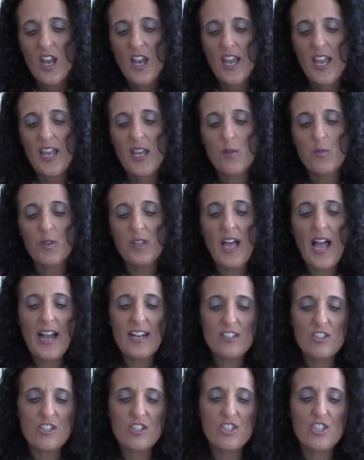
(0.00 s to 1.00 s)
it will
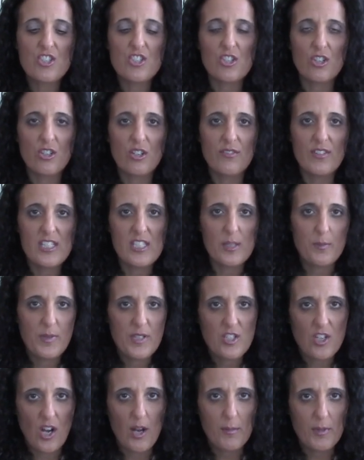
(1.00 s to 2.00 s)
actually serve as a
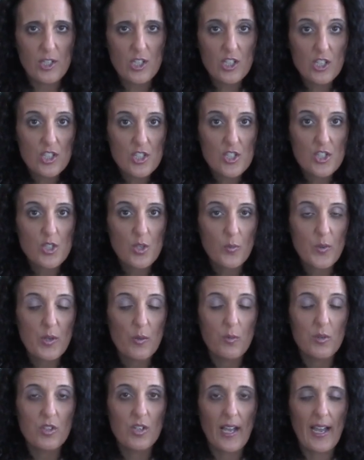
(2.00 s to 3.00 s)
pedometer, so it
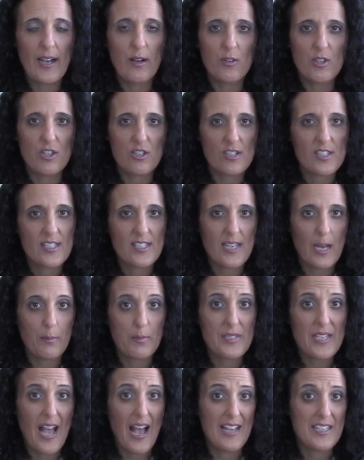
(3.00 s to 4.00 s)
will count your
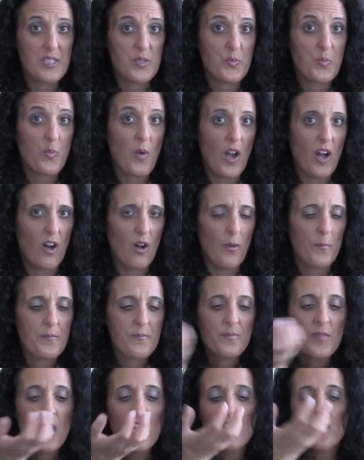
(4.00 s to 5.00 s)
steps as well.
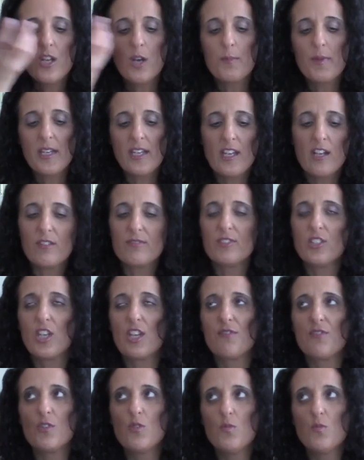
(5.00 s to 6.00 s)
Now be careful,
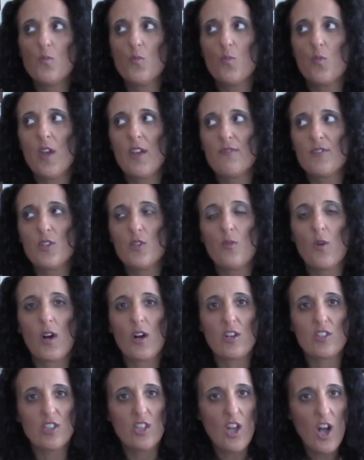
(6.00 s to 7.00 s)
if you
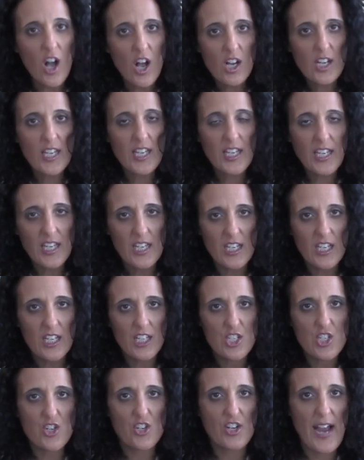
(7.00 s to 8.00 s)
are logging
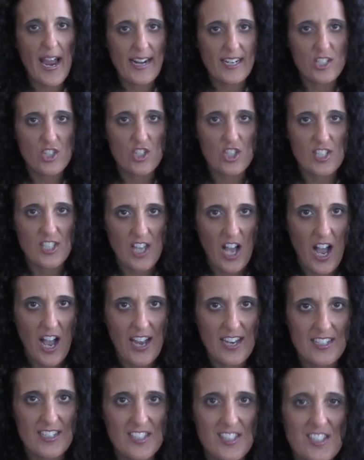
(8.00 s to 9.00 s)
in your
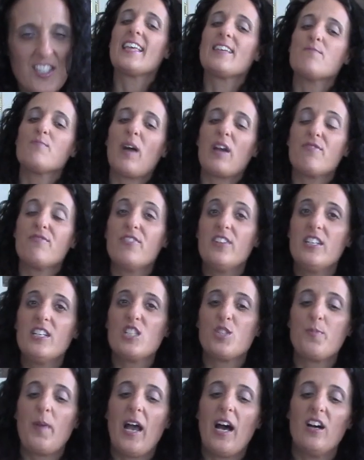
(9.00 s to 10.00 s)
exercise,
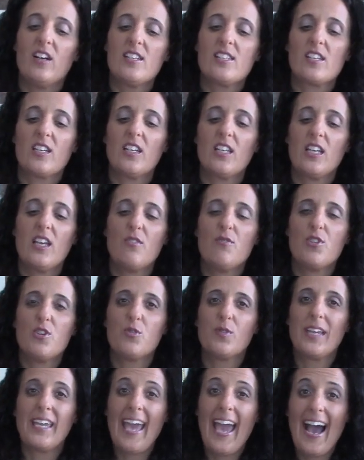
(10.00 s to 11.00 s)
MyFitnessPal is going to give
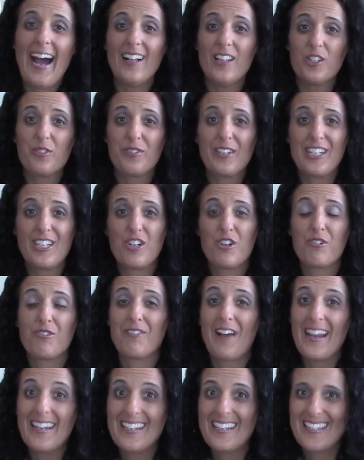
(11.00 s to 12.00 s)
you calorie
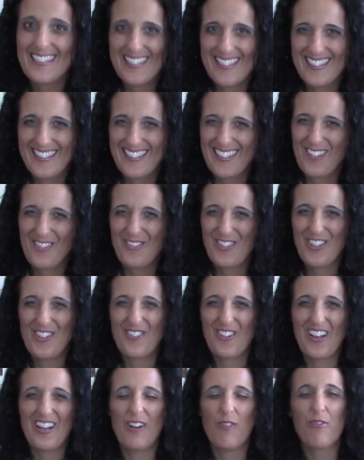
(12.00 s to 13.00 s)
credits, if you
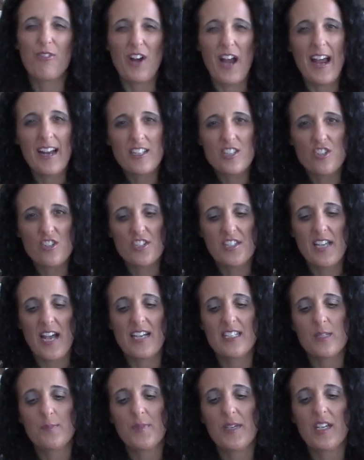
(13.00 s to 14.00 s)
will, for
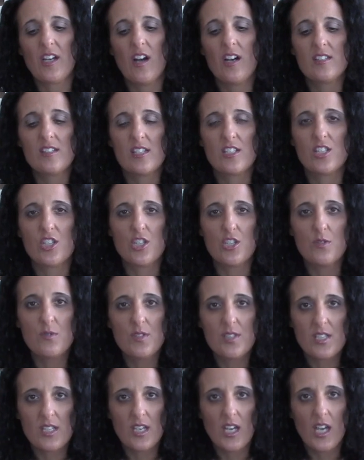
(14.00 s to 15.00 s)
exercise because it's
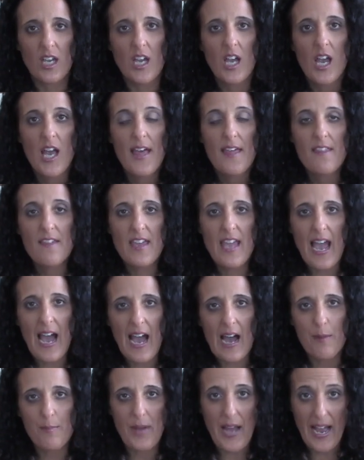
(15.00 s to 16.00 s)
using the
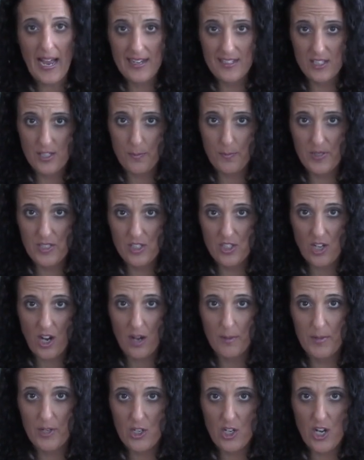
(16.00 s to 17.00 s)
app as a
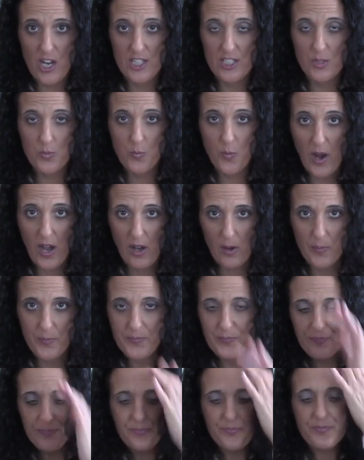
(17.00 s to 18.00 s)
pedometer as well.
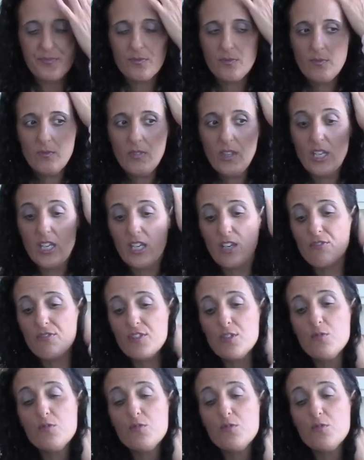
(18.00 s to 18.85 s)
If you